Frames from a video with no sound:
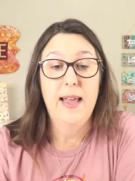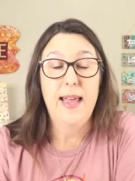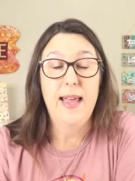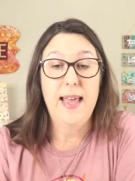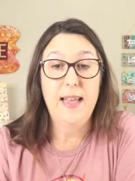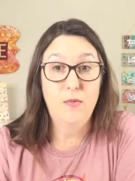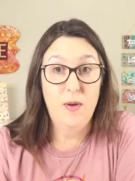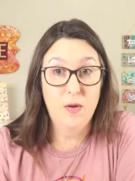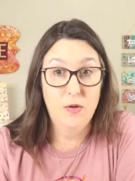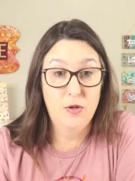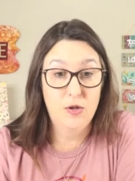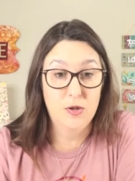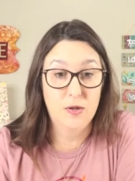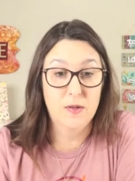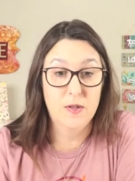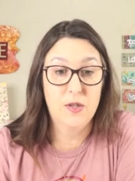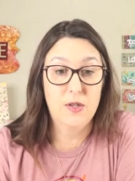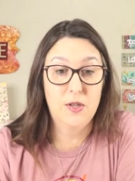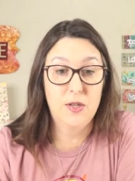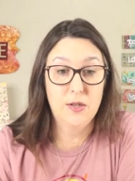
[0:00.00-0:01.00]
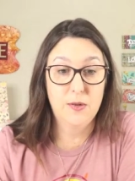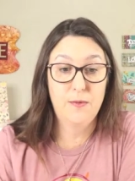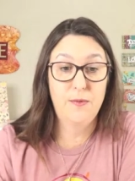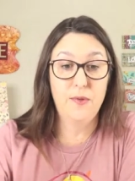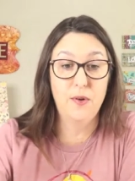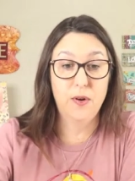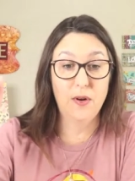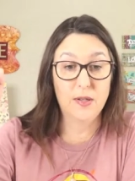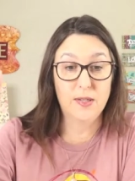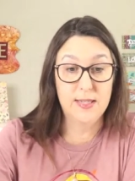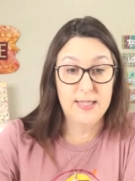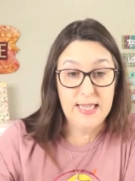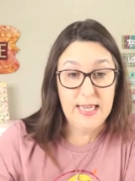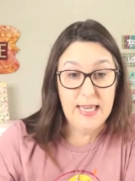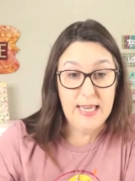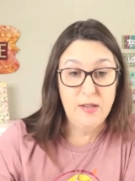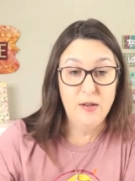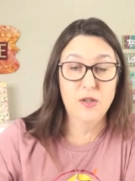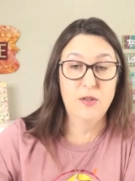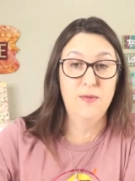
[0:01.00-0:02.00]
It will, June, for
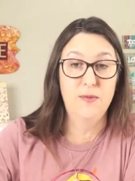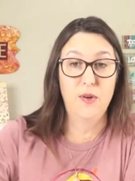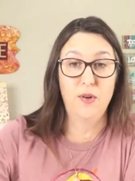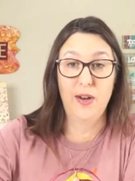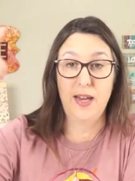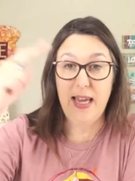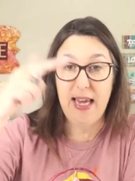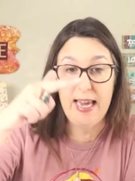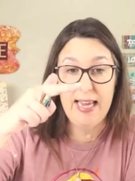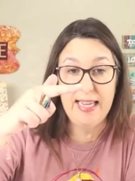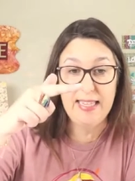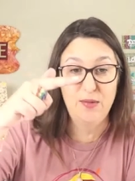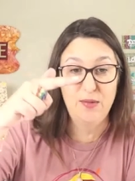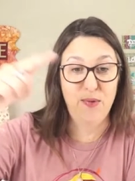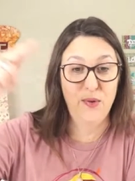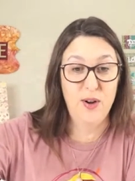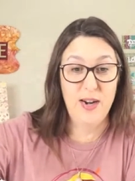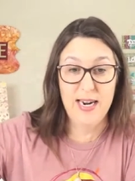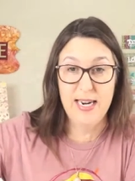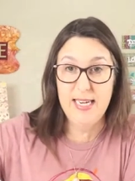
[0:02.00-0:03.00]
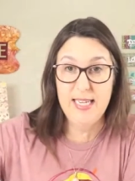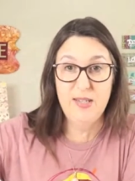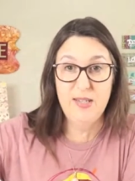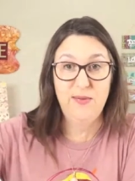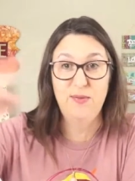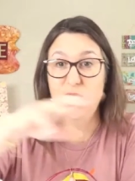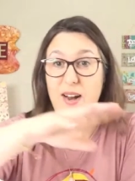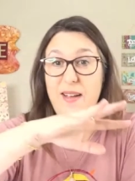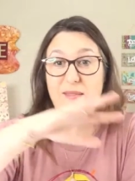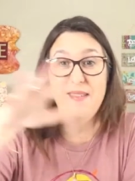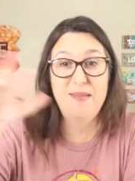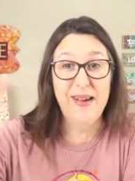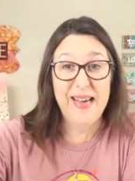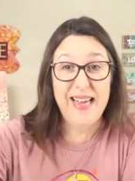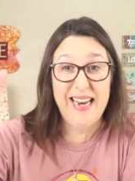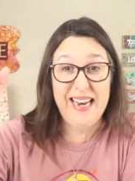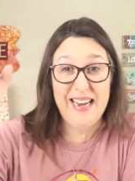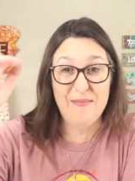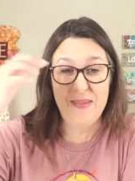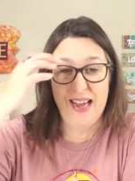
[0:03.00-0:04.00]
seniors, for kids, for us, for everybody,